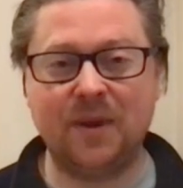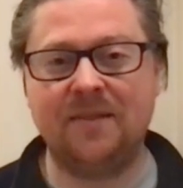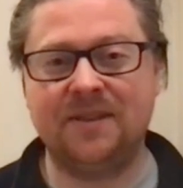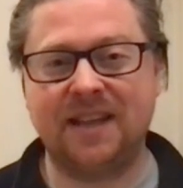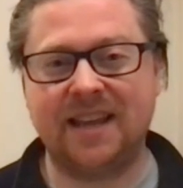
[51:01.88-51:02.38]

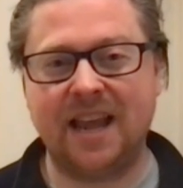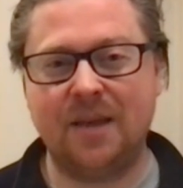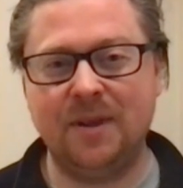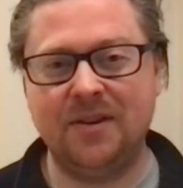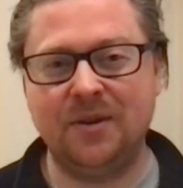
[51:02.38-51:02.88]
waves that
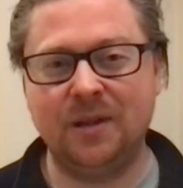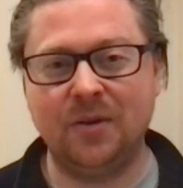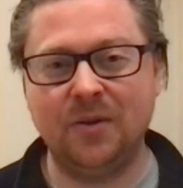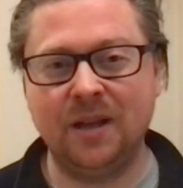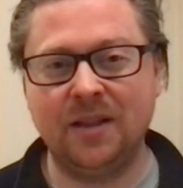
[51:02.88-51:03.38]
came in, you know, a
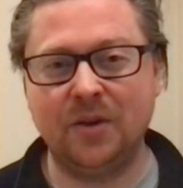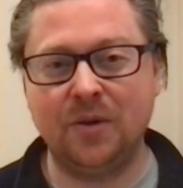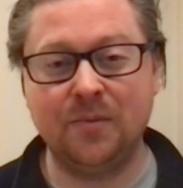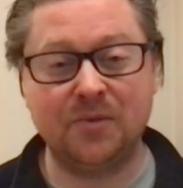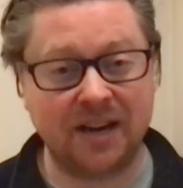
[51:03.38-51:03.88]
lot of a lot of
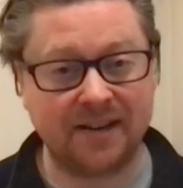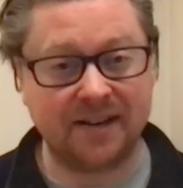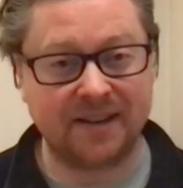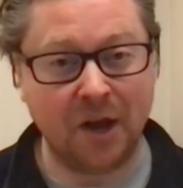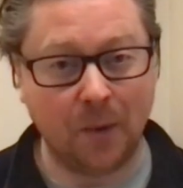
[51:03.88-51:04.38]
them
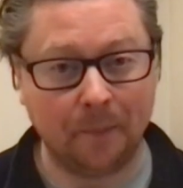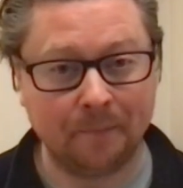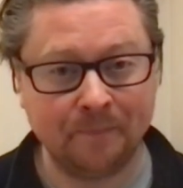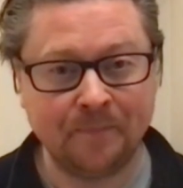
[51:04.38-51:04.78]
checked out.